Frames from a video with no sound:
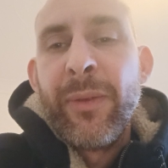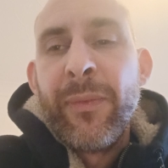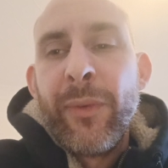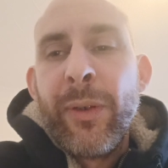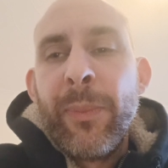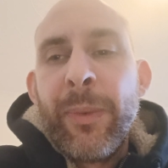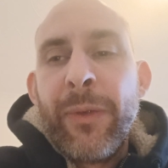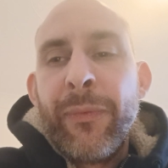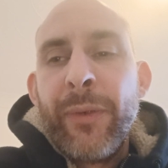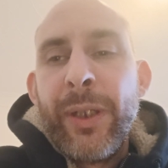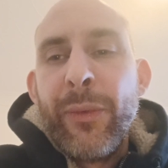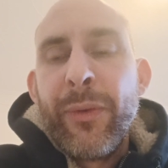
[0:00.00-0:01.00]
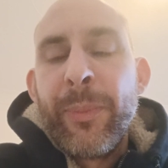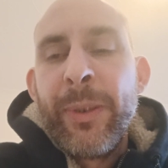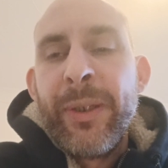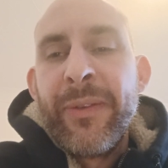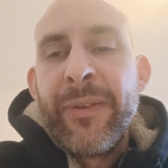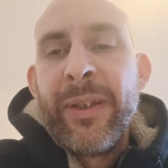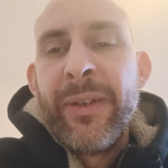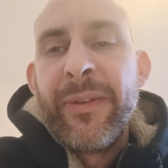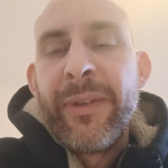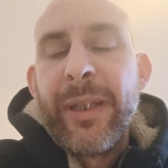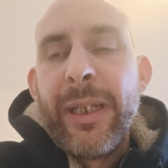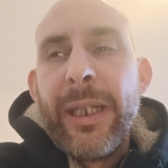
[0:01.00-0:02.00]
I thought I'd buy 3 USB-Cs.